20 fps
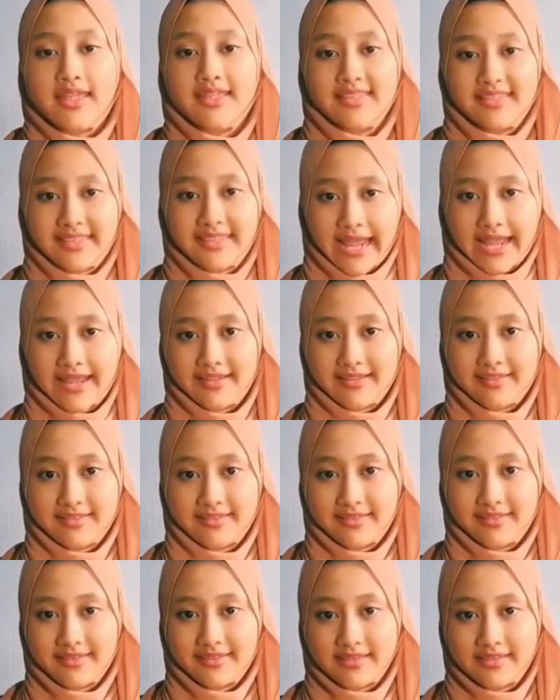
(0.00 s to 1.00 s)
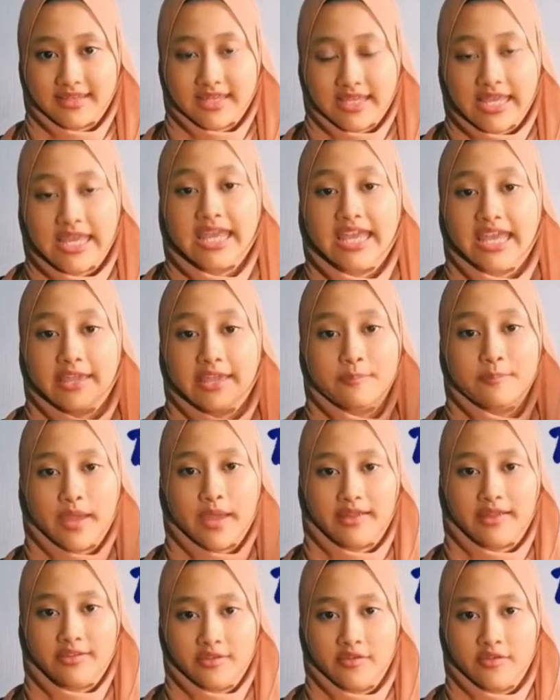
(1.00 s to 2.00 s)
Size. In
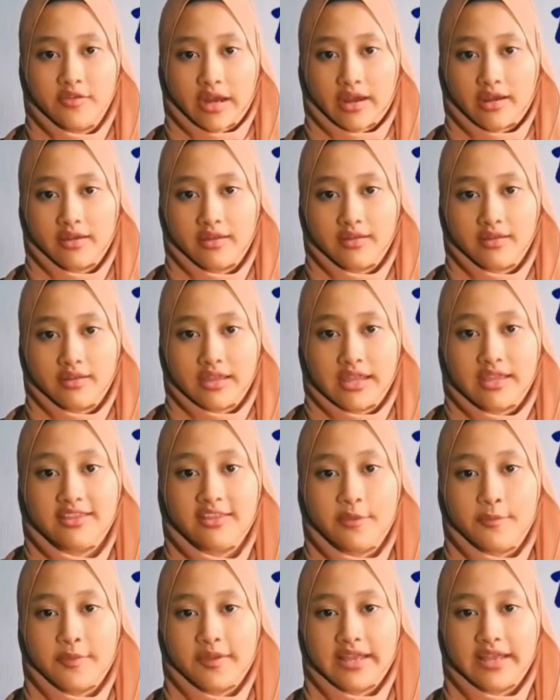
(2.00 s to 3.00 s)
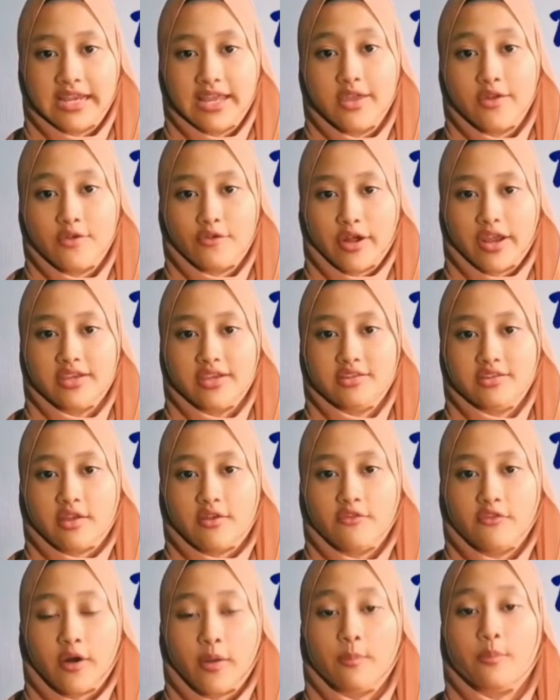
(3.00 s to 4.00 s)
bacteria, typically range
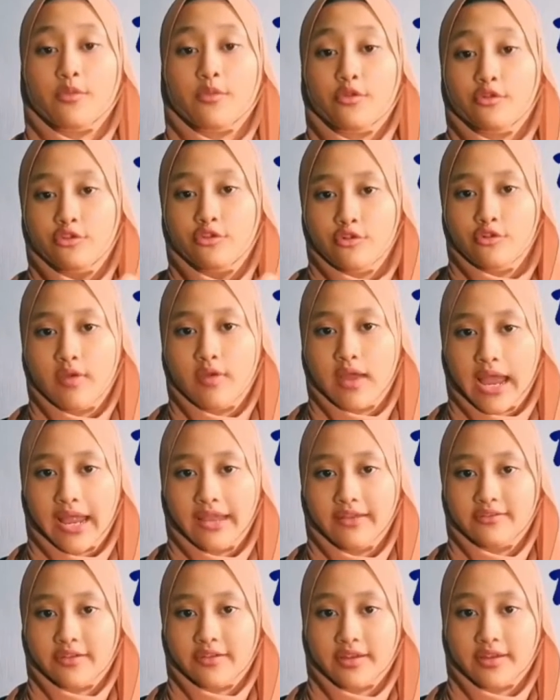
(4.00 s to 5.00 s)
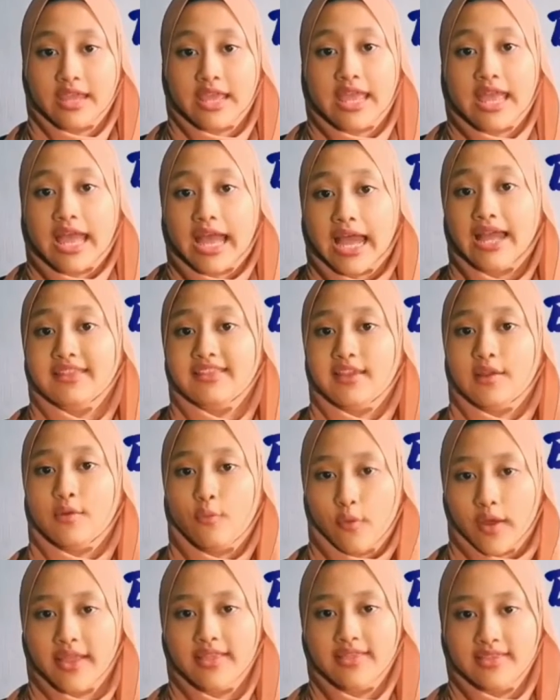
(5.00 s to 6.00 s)
from 200 until
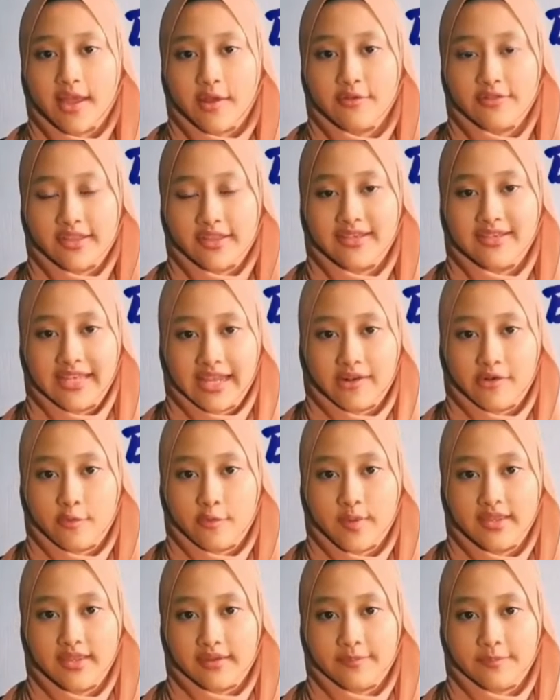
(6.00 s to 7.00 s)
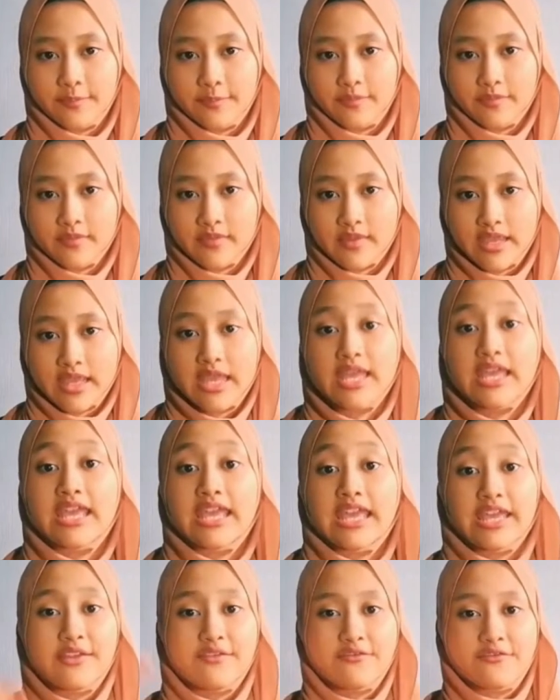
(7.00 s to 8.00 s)
1000 nanometer.
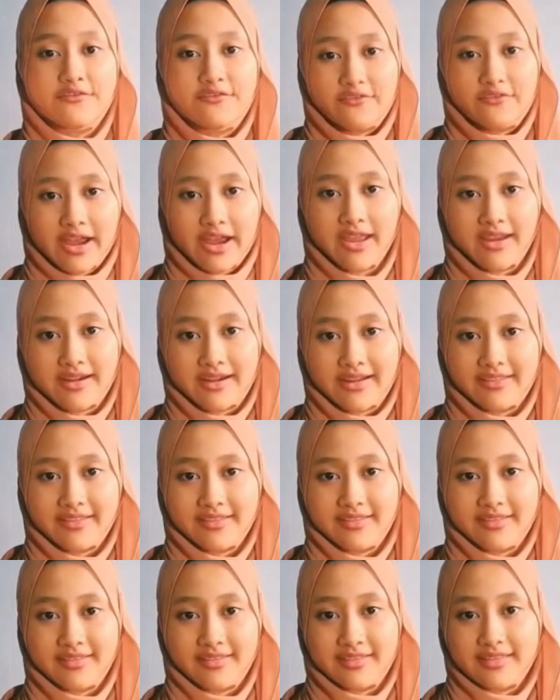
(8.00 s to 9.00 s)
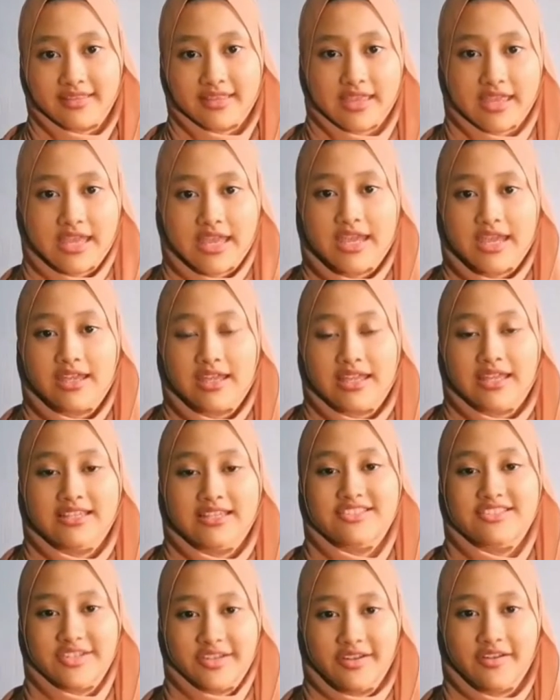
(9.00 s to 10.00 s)
In virus,
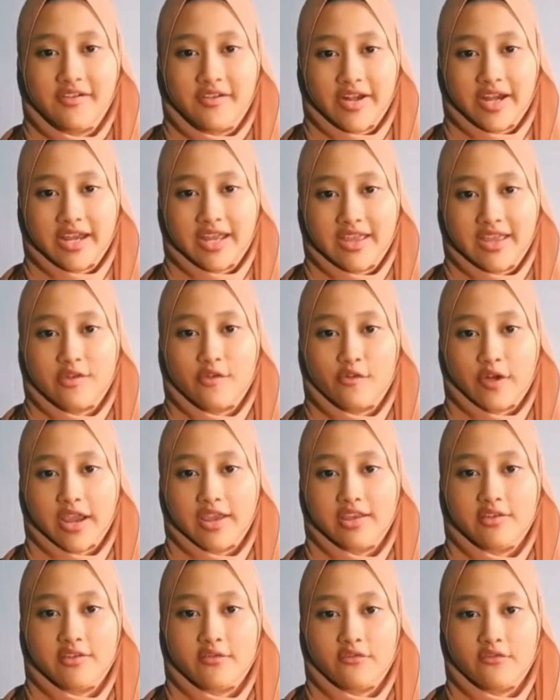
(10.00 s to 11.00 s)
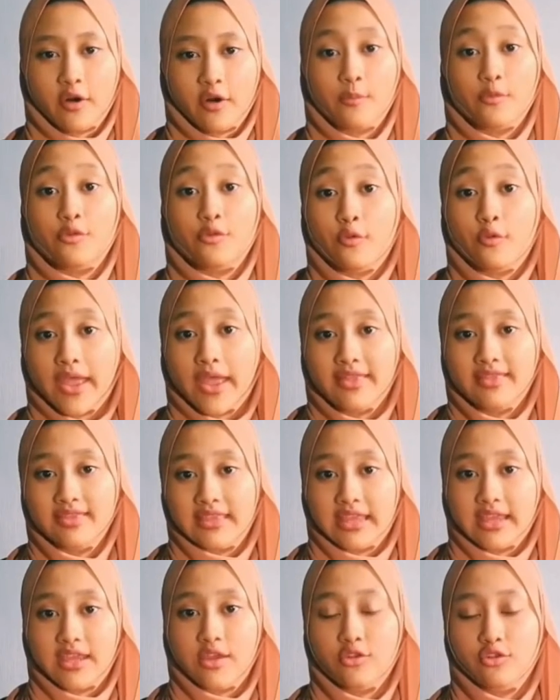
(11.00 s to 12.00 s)
generally range from
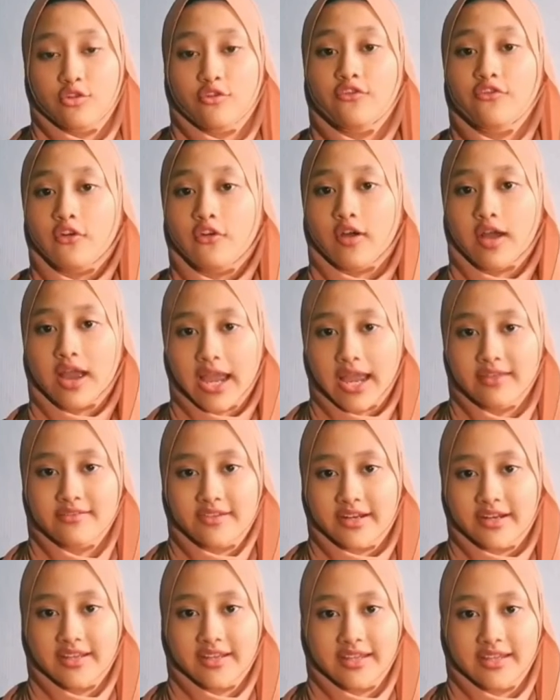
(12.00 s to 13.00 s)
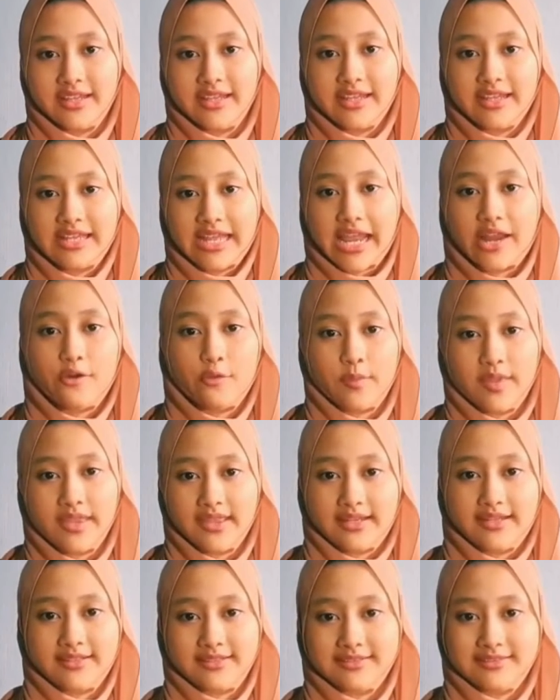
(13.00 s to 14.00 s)
20 to 400
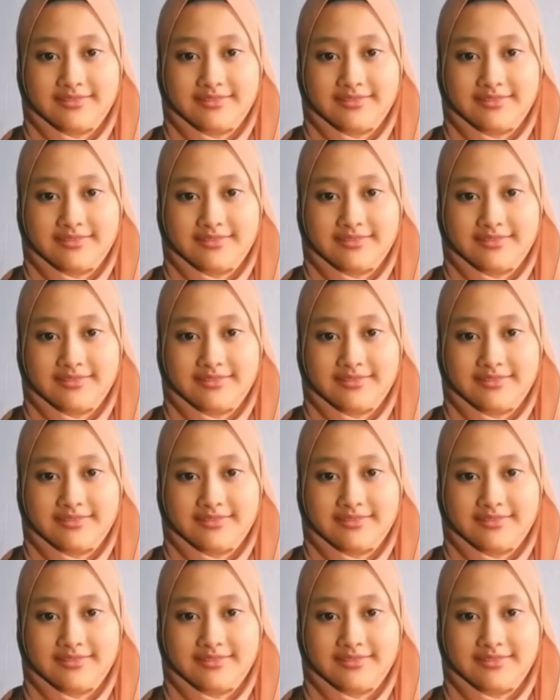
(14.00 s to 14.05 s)
nanometer.